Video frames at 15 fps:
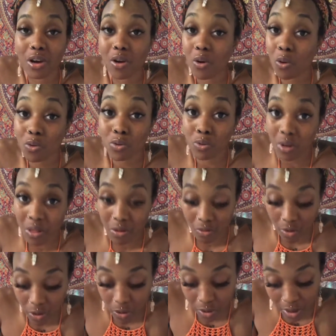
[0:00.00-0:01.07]
a whole new other
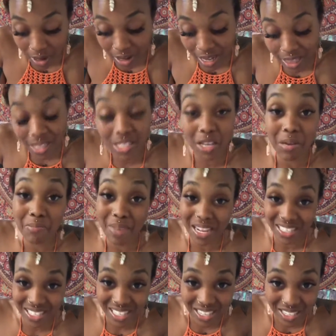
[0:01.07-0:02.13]
road. Okay, let's get
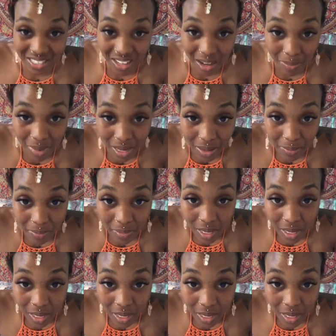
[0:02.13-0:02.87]
back to this topic.